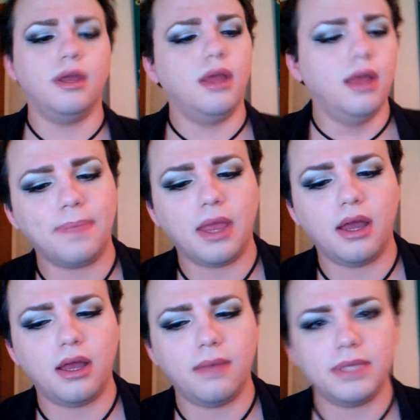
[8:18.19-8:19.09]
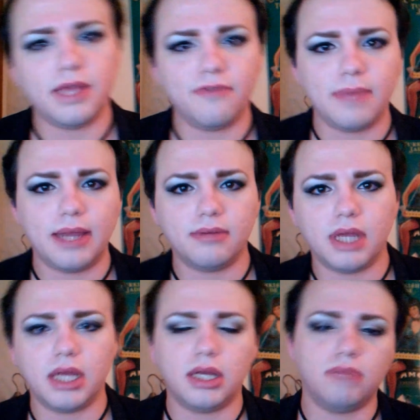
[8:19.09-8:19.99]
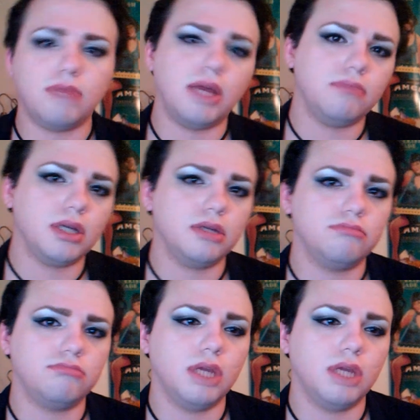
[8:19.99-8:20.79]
Yeah. Aside from that, I've been good.